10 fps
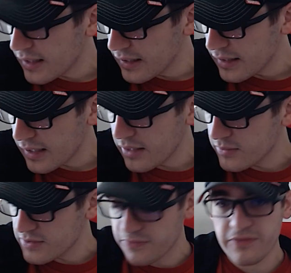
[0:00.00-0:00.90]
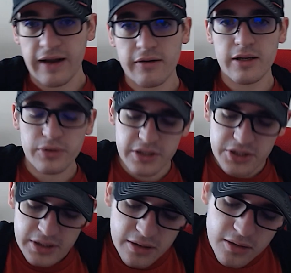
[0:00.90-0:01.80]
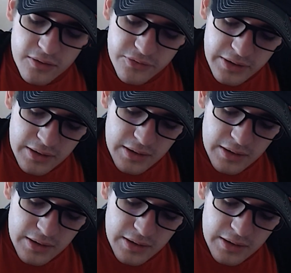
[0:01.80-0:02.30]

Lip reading: and I was very appreciative of it